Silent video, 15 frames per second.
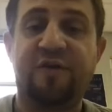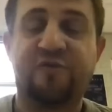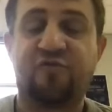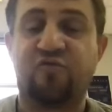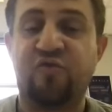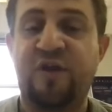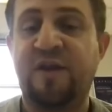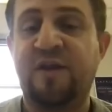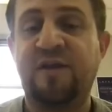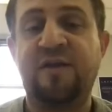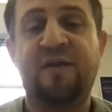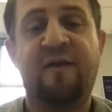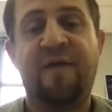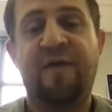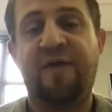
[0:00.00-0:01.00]
It's
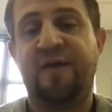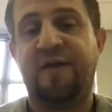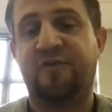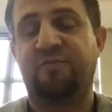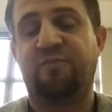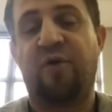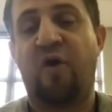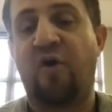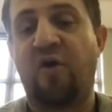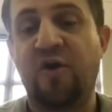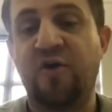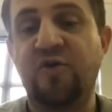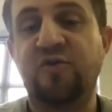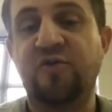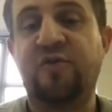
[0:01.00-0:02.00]
rented, it's
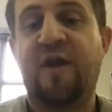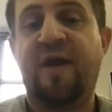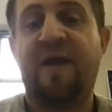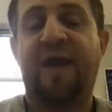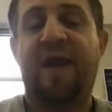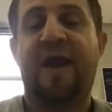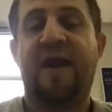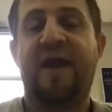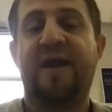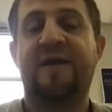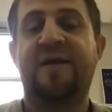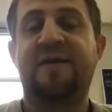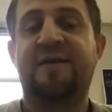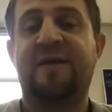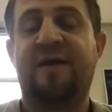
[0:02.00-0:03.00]
borrowed,
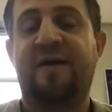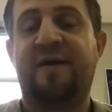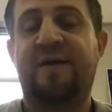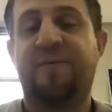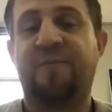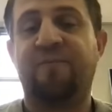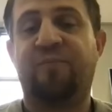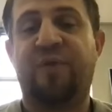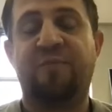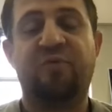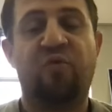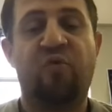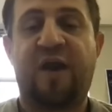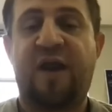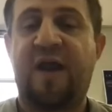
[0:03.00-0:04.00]
and
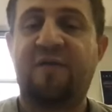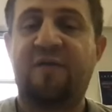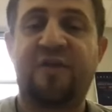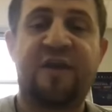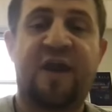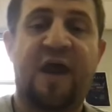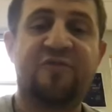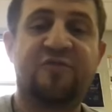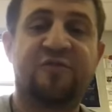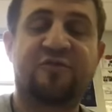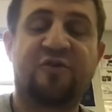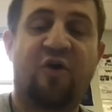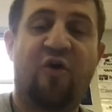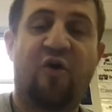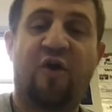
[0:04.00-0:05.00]
people want to have the nicest
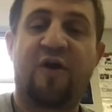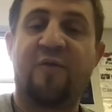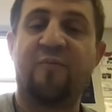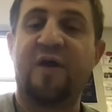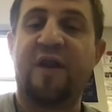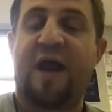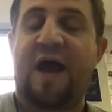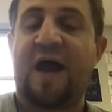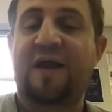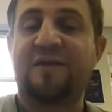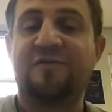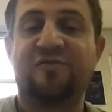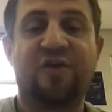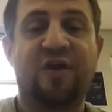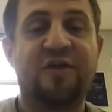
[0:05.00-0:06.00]
car. But I
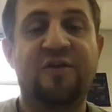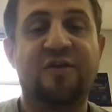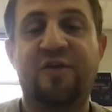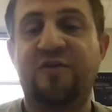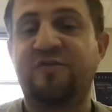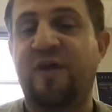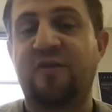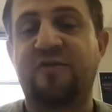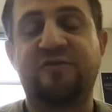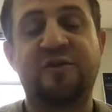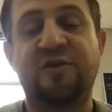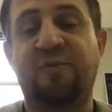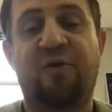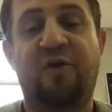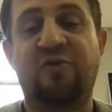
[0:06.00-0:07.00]
can tell you, there's not a
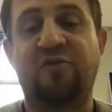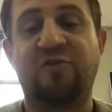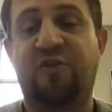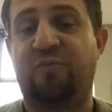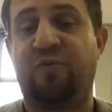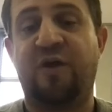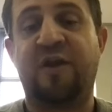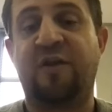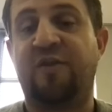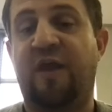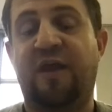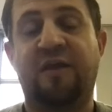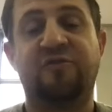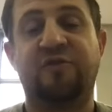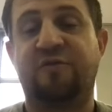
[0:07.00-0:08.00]
single person on this planet
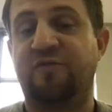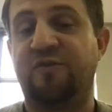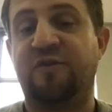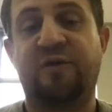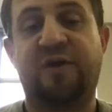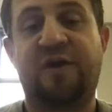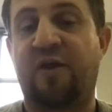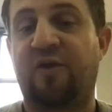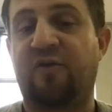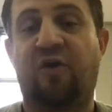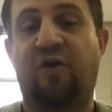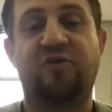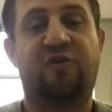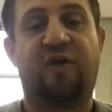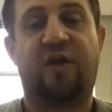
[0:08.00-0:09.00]
that gives a flip what kind of
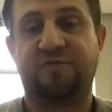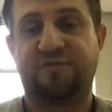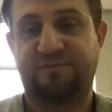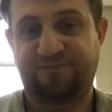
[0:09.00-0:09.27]
car you drive.